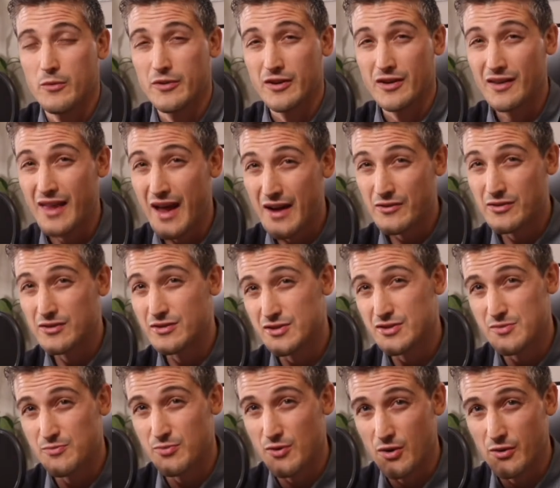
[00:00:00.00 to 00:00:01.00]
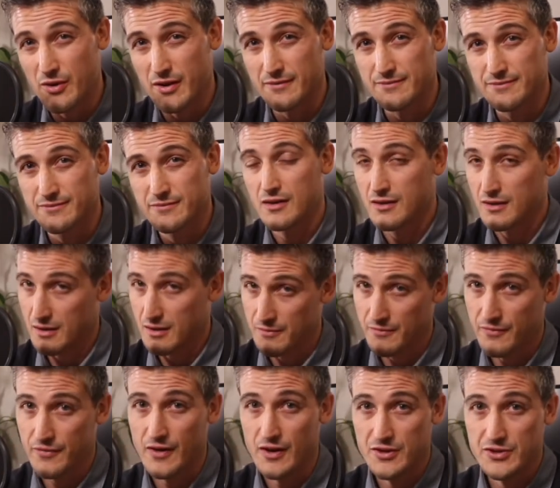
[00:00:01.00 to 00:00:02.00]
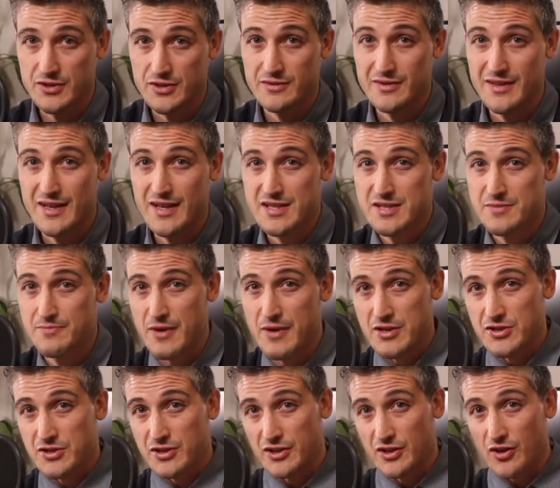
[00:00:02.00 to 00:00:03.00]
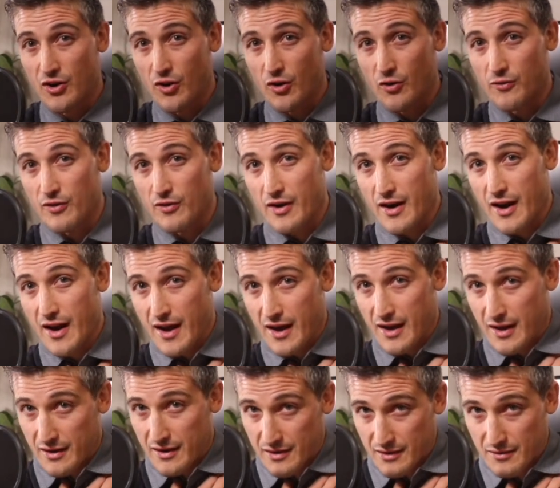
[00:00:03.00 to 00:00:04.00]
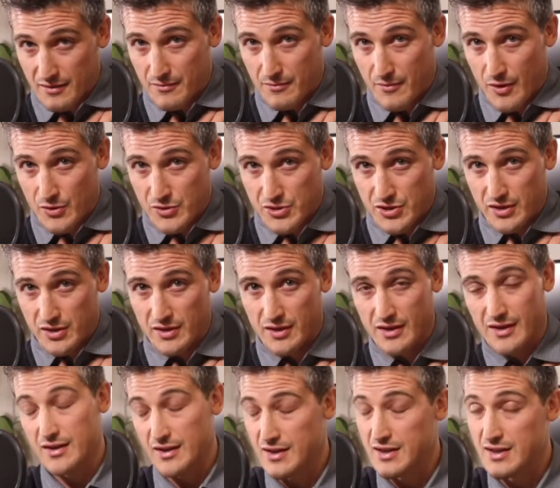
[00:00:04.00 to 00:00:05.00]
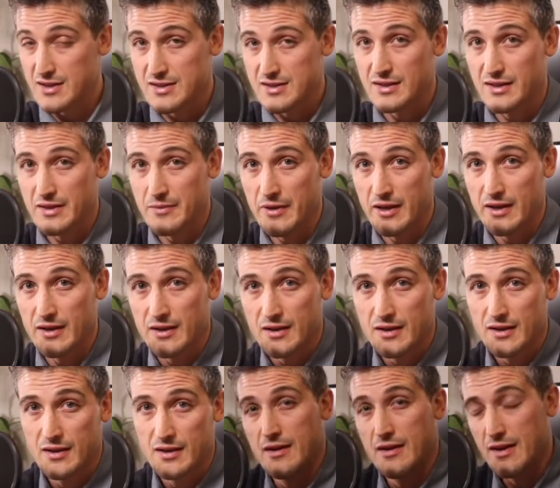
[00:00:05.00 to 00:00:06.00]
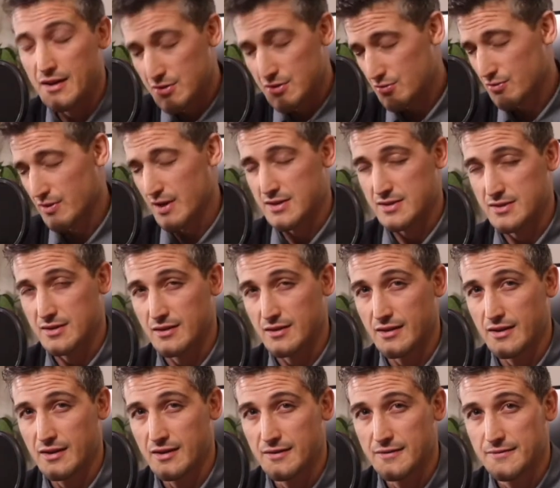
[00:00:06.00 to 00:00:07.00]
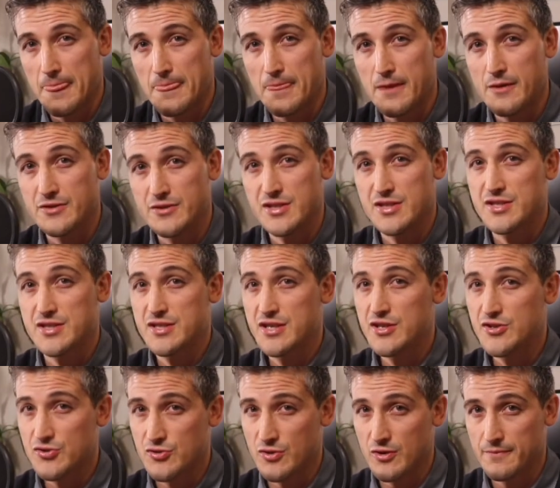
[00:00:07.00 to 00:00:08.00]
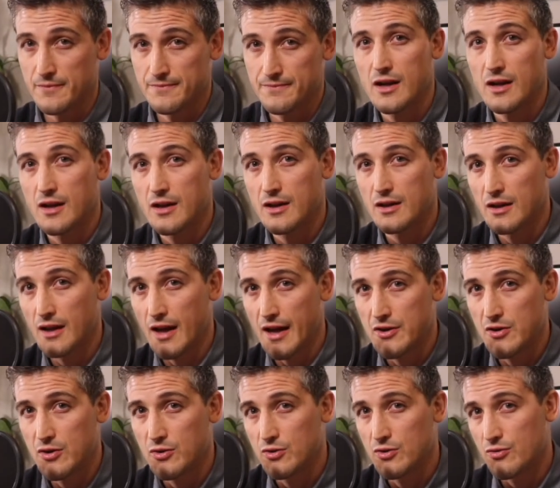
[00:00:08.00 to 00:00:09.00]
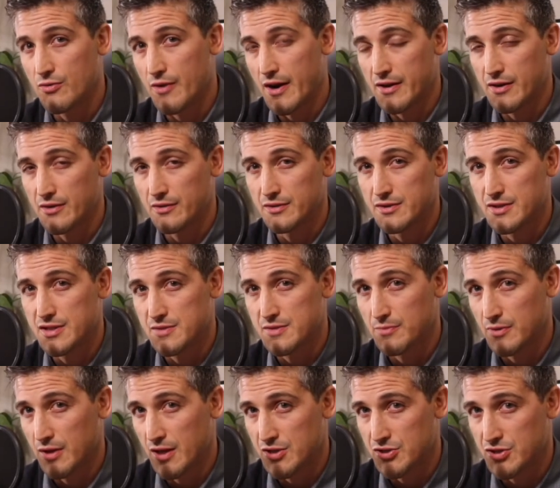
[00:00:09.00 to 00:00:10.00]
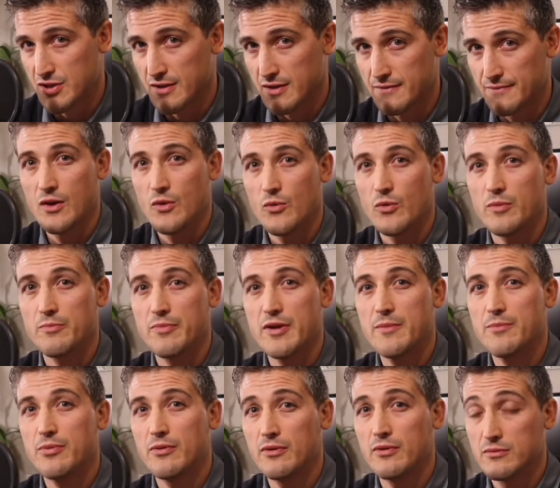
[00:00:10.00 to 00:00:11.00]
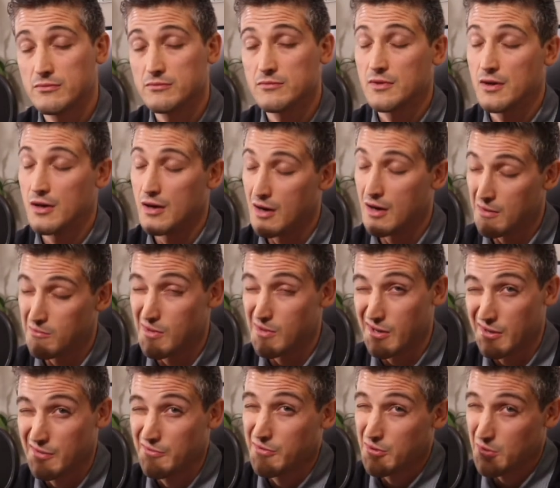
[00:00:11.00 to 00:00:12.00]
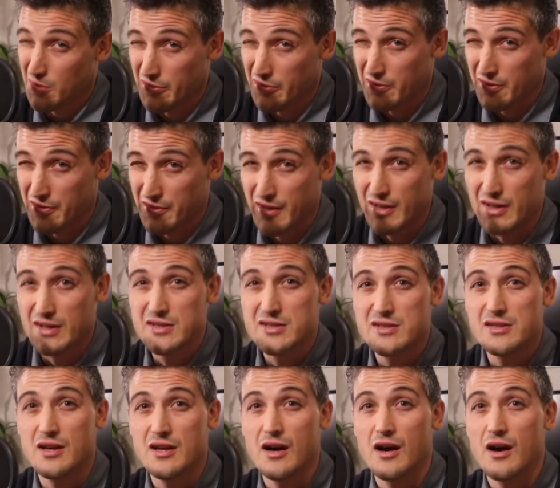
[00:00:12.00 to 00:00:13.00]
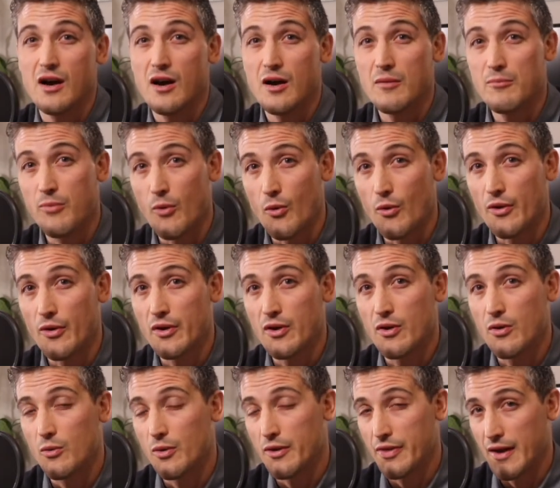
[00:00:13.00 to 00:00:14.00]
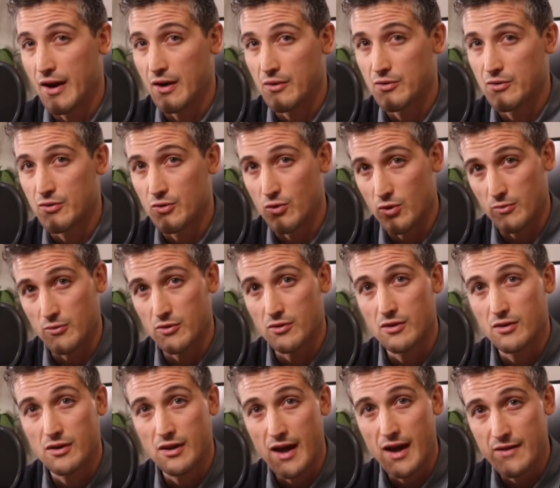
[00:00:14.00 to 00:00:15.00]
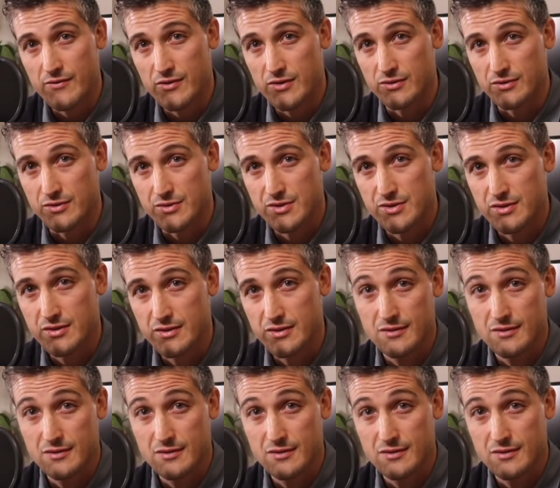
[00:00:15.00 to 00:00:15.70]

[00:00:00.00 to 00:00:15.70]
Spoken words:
the clavicle is broken, arm function, especially overhead motion, is limited. Interestingly, there's a syndrome, cleidocranial dysplasia, where people, among a few other things, are born without normal clavicles.